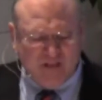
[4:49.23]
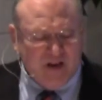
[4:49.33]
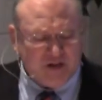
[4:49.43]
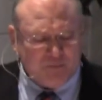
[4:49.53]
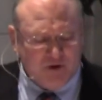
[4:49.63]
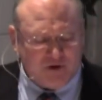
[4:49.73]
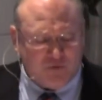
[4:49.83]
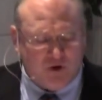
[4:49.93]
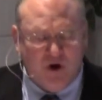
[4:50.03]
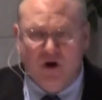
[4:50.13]
The Nez
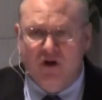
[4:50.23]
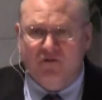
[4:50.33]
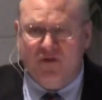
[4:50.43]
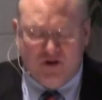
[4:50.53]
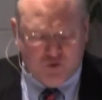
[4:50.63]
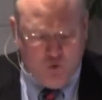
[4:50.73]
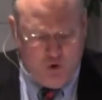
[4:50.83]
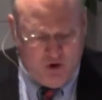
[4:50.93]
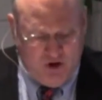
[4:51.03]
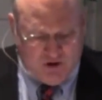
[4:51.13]
Perce were fierce
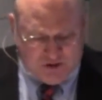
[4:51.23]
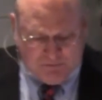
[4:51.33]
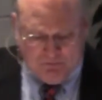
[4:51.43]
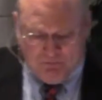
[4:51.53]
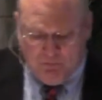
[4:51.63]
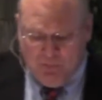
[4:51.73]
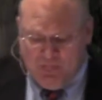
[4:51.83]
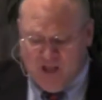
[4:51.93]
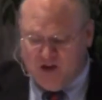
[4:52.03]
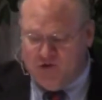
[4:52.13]
warriors
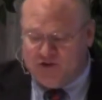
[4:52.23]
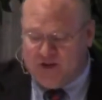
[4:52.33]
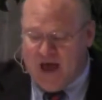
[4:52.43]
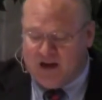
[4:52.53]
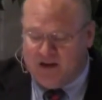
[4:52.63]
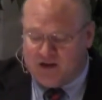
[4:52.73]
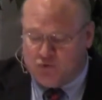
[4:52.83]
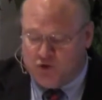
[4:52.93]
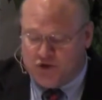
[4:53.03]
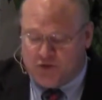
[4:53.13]
and used
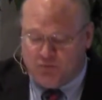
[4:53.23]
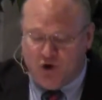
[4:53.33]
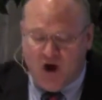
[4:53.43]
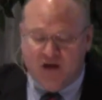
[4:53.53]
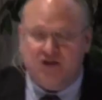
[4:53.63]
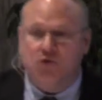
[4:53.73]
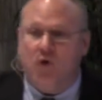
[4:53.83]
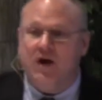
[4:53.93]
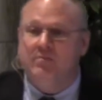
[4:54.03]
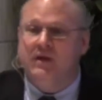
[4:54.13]
tactics which surprised the
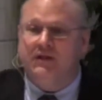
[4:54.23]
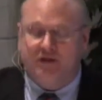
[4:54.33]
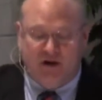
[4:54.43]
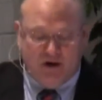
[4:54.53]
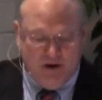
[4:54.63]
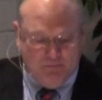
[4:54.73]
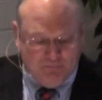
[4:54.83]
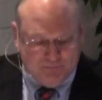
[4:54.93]
white military.